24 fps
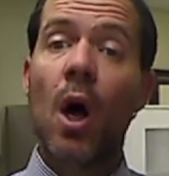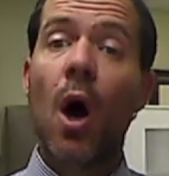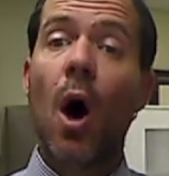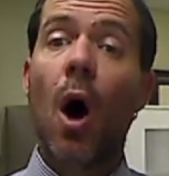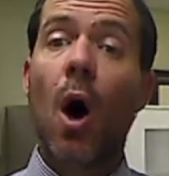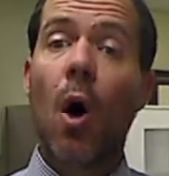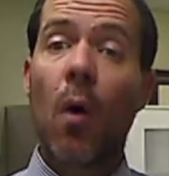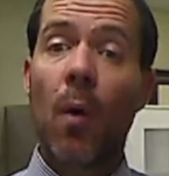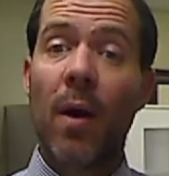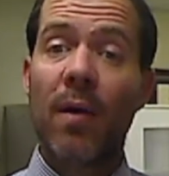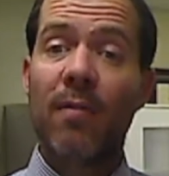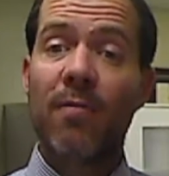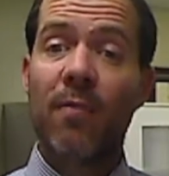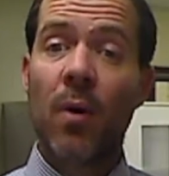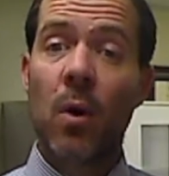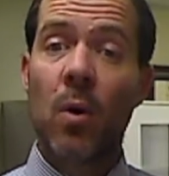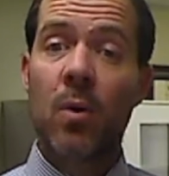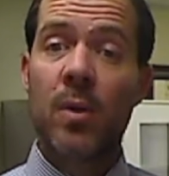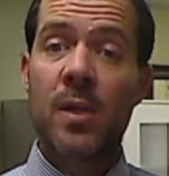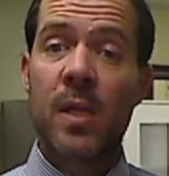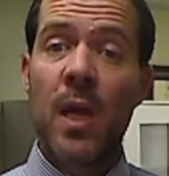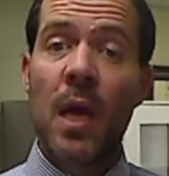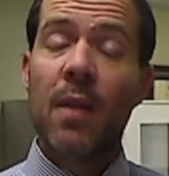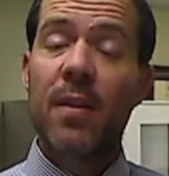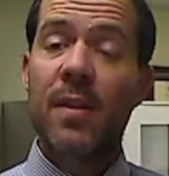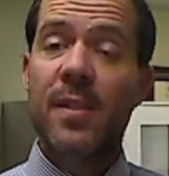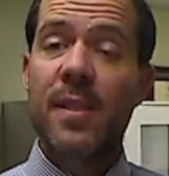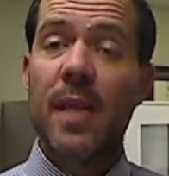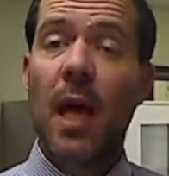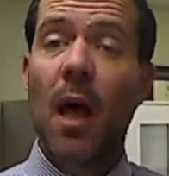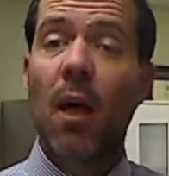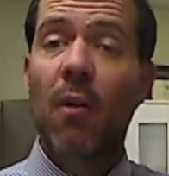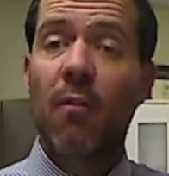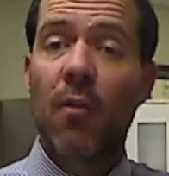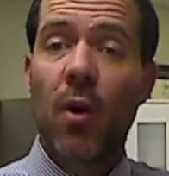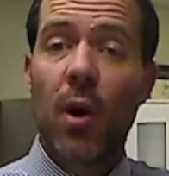All right, folks, the
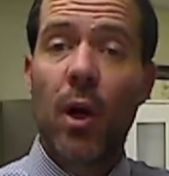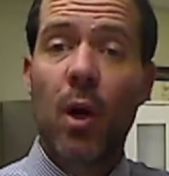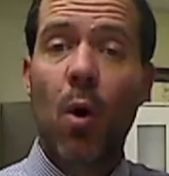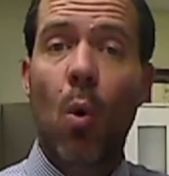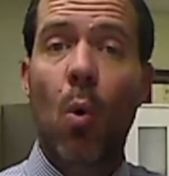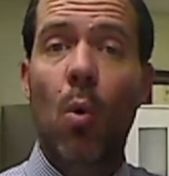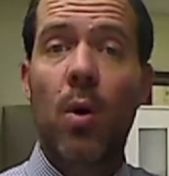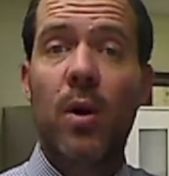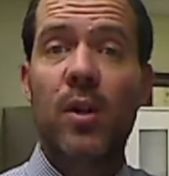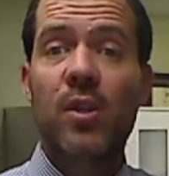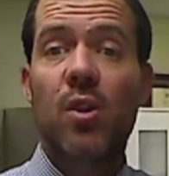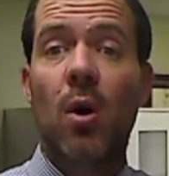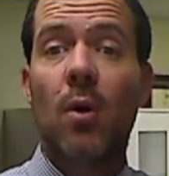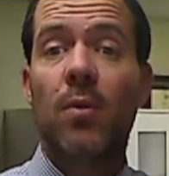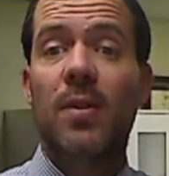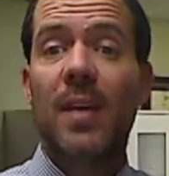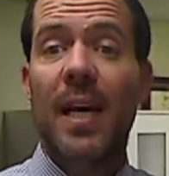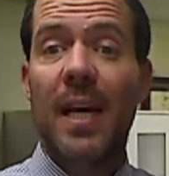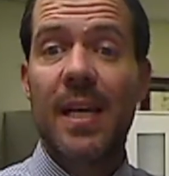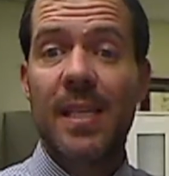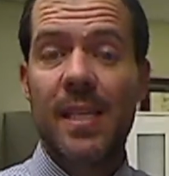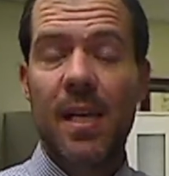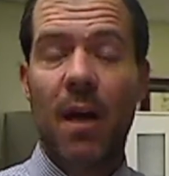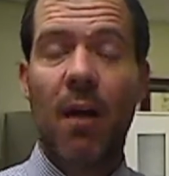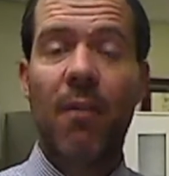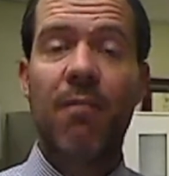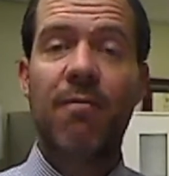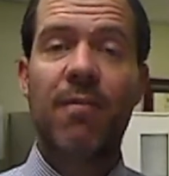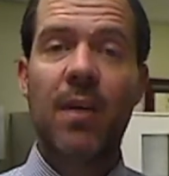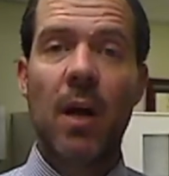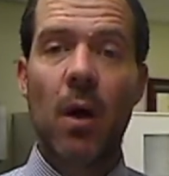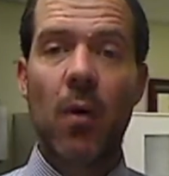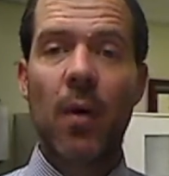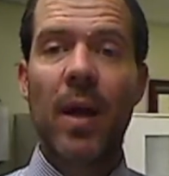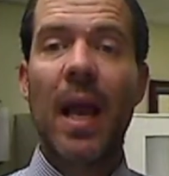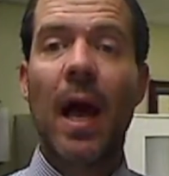salivary cortisol test, a
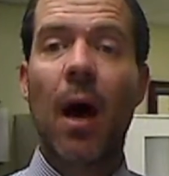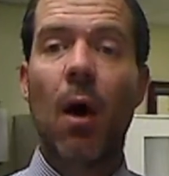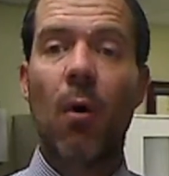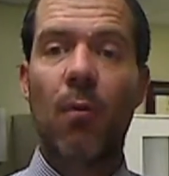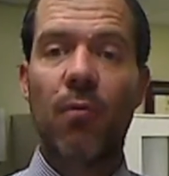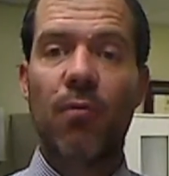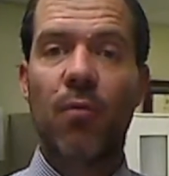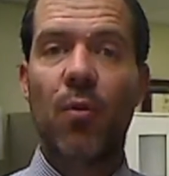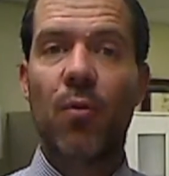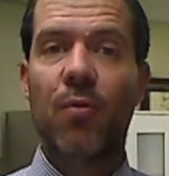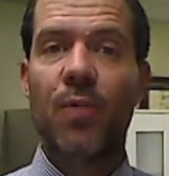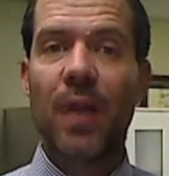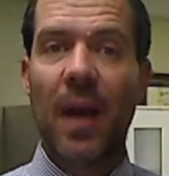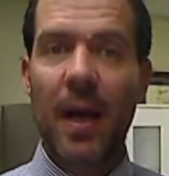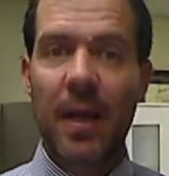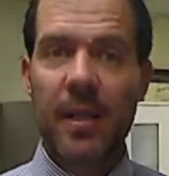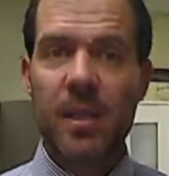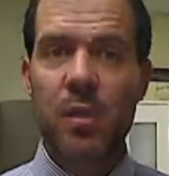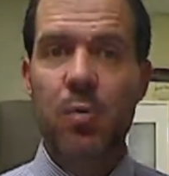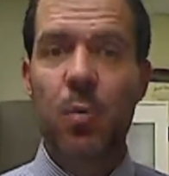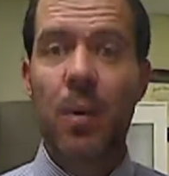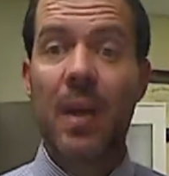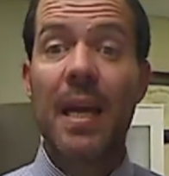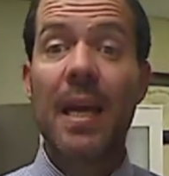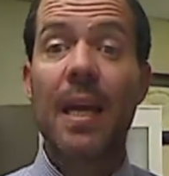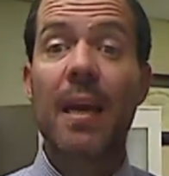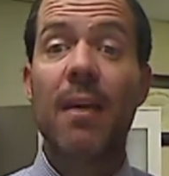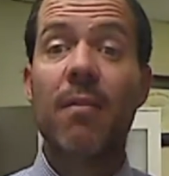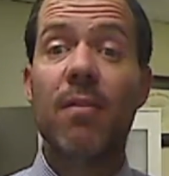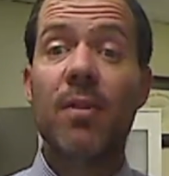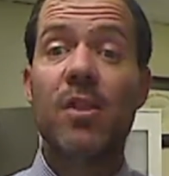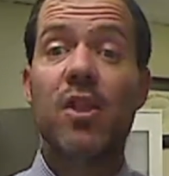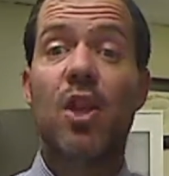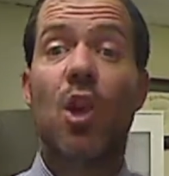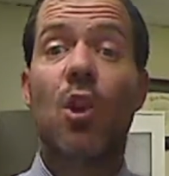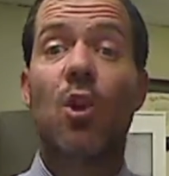very helpful test. It can give
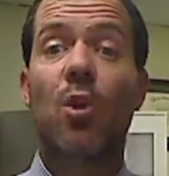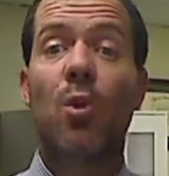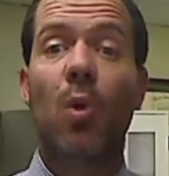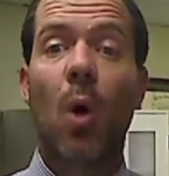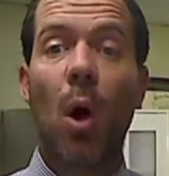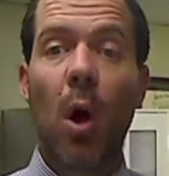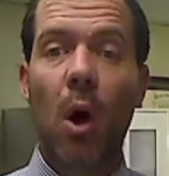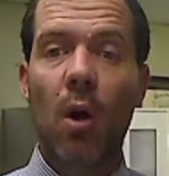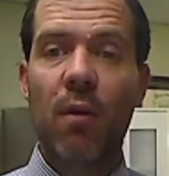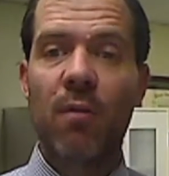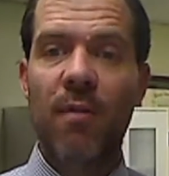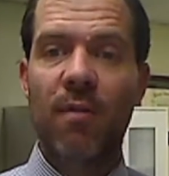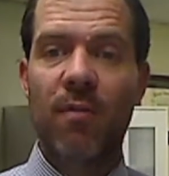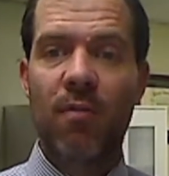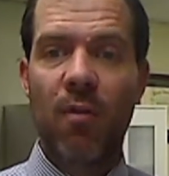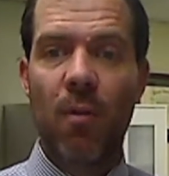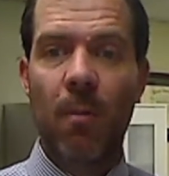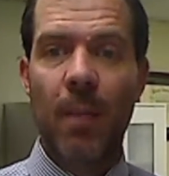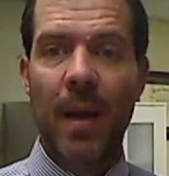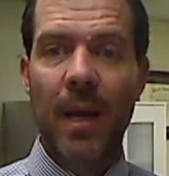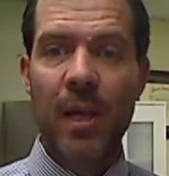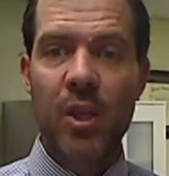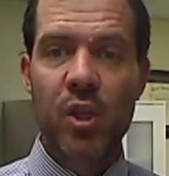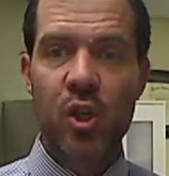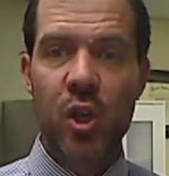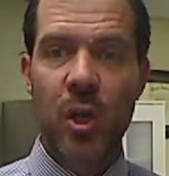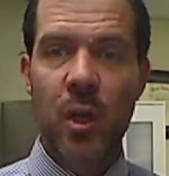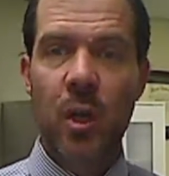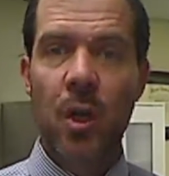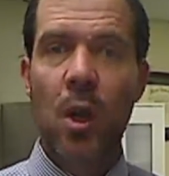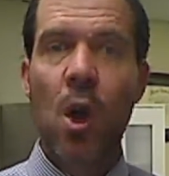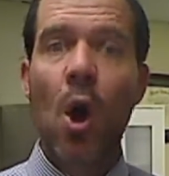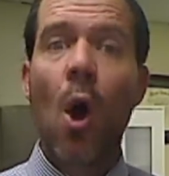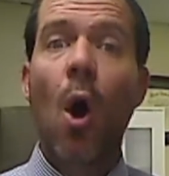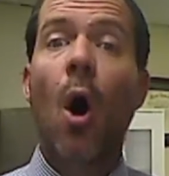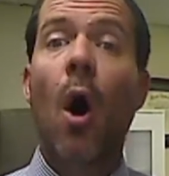us a lot of information
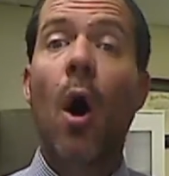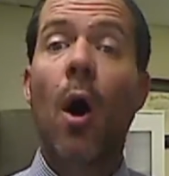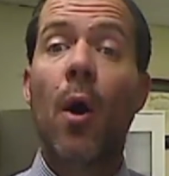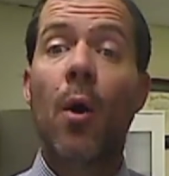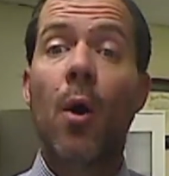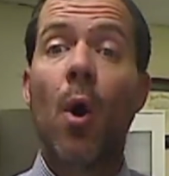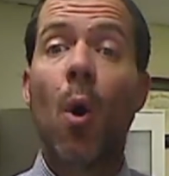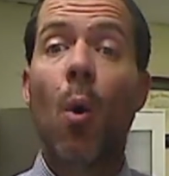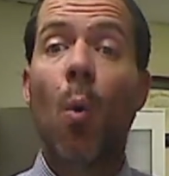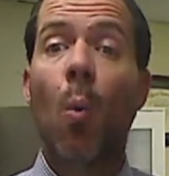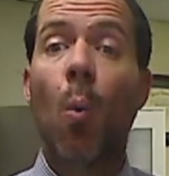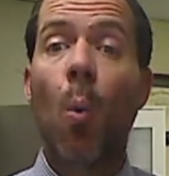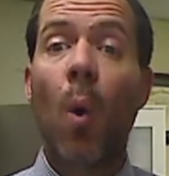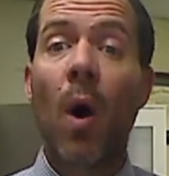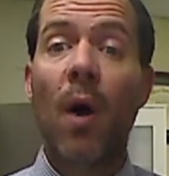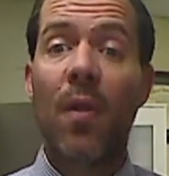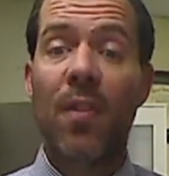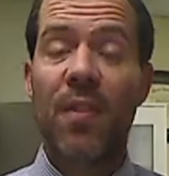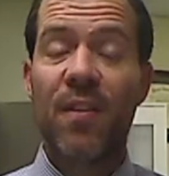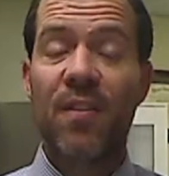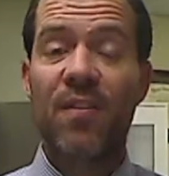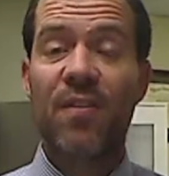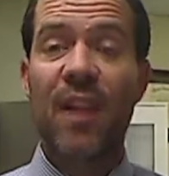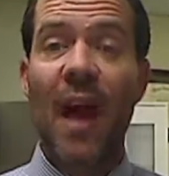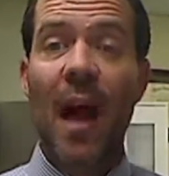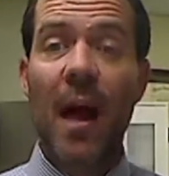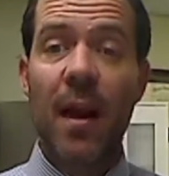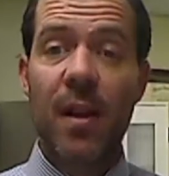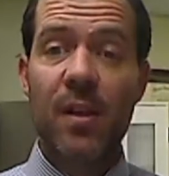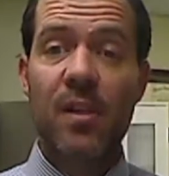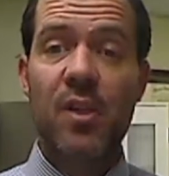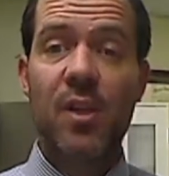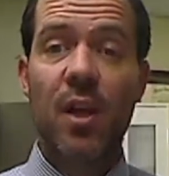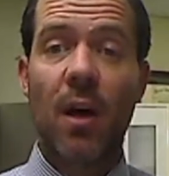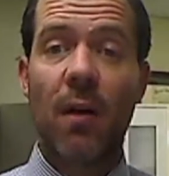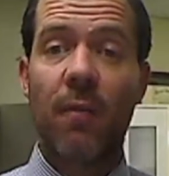on what the
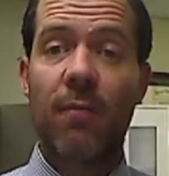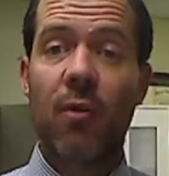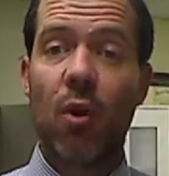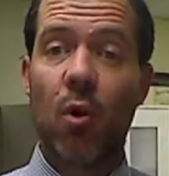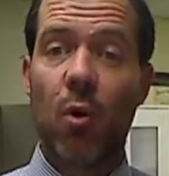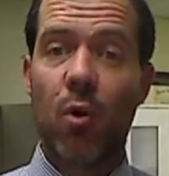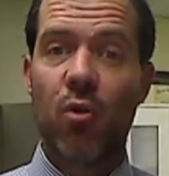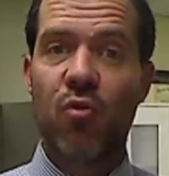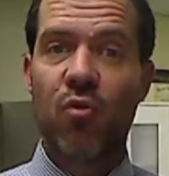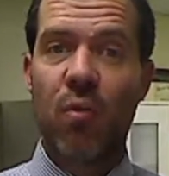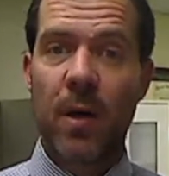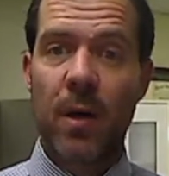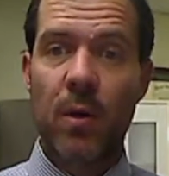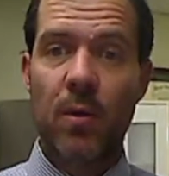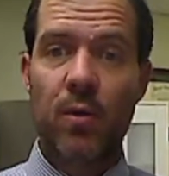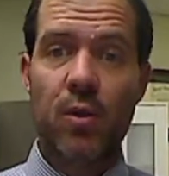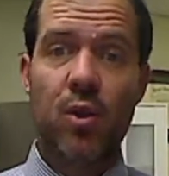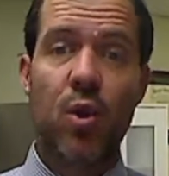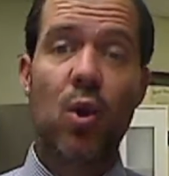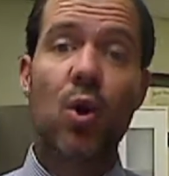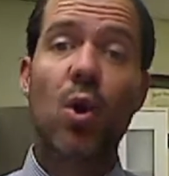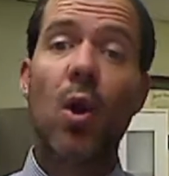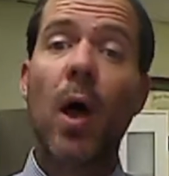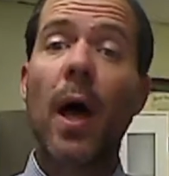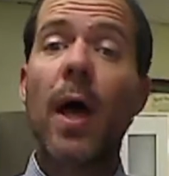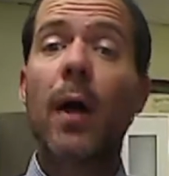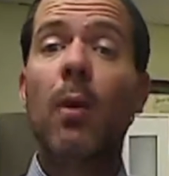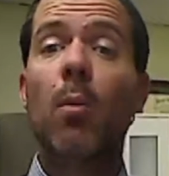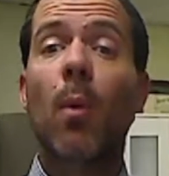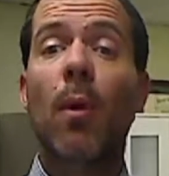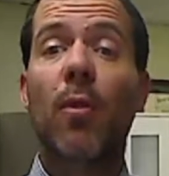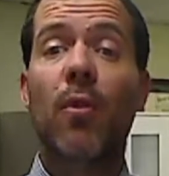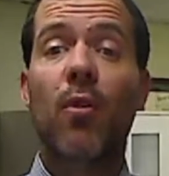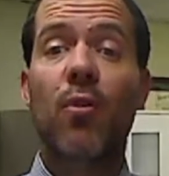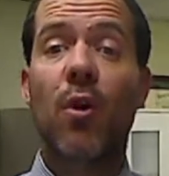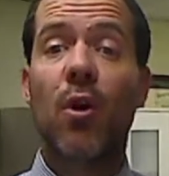status of your adrenals look like,
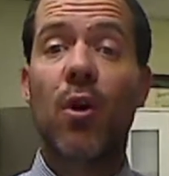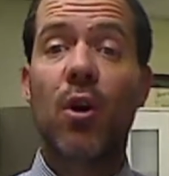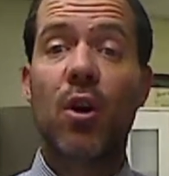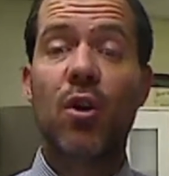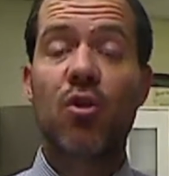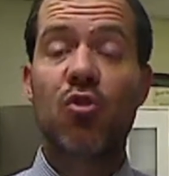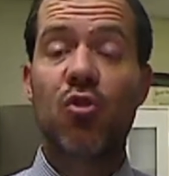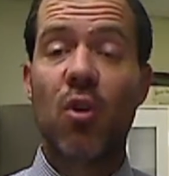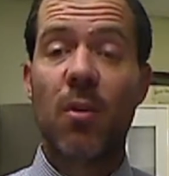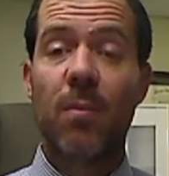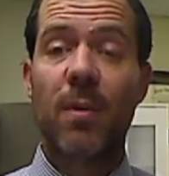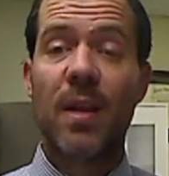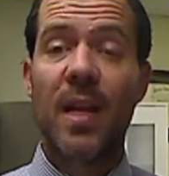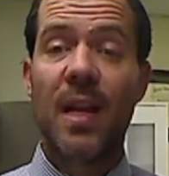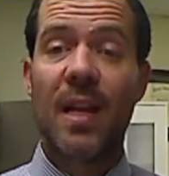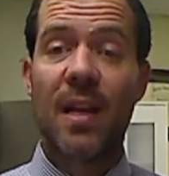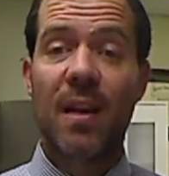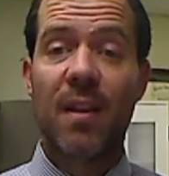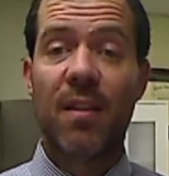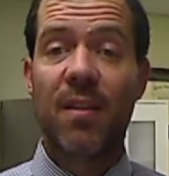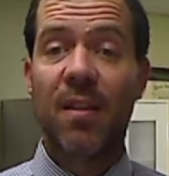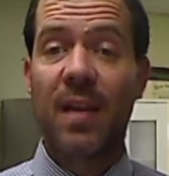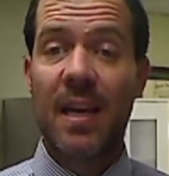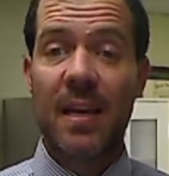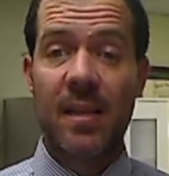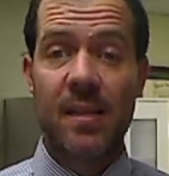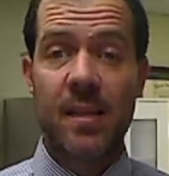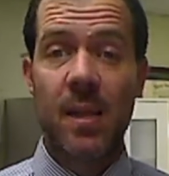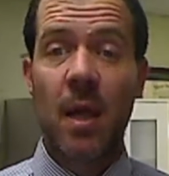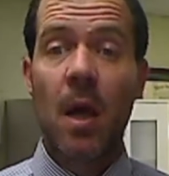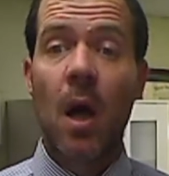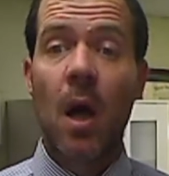whether they're contributing to things